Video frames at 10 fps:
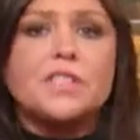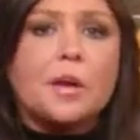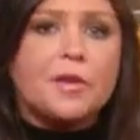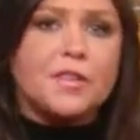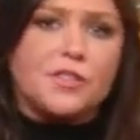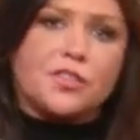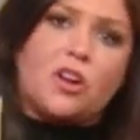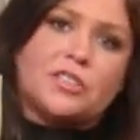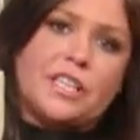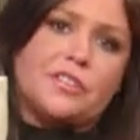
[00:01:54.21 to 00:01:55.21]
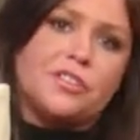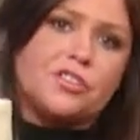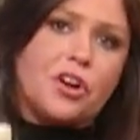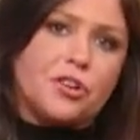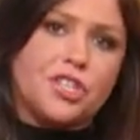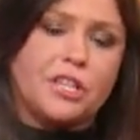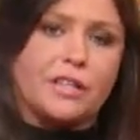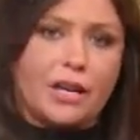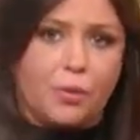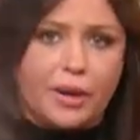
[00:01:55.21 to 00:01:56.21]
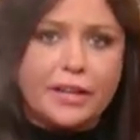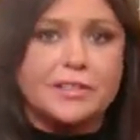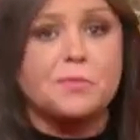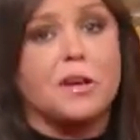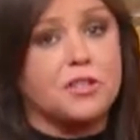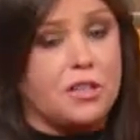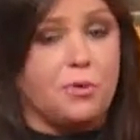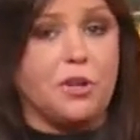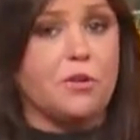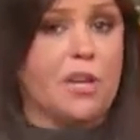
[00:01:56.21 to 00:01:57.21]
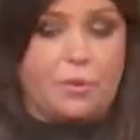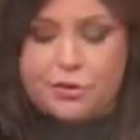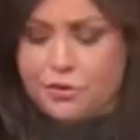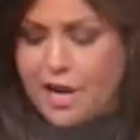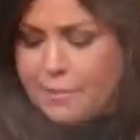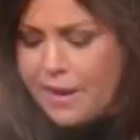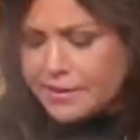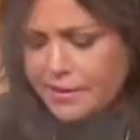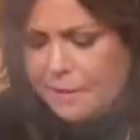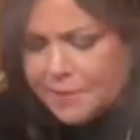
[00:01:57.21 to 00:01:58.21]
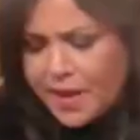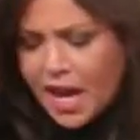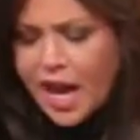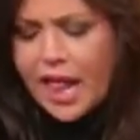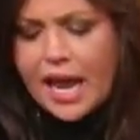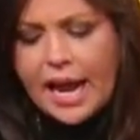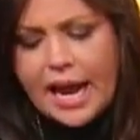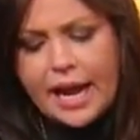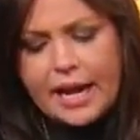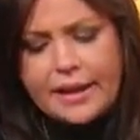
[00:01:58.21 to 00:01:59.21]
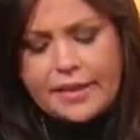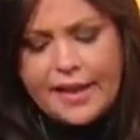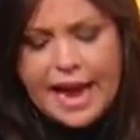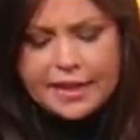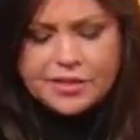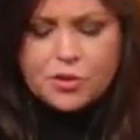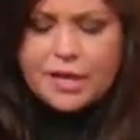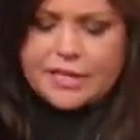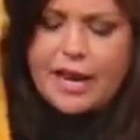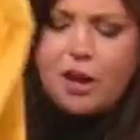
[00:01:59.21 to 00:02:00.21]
some of the salty, starchy liquid, especially when you're cooking with dry pasta. And that is going to